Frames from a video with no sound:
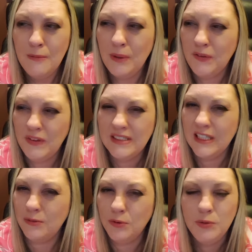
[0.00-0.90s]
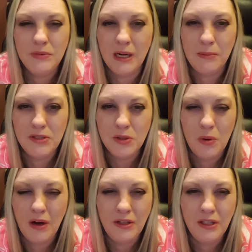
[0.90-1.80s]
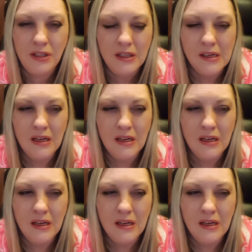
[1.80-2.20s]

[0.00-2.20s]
But if it's like room temperature water,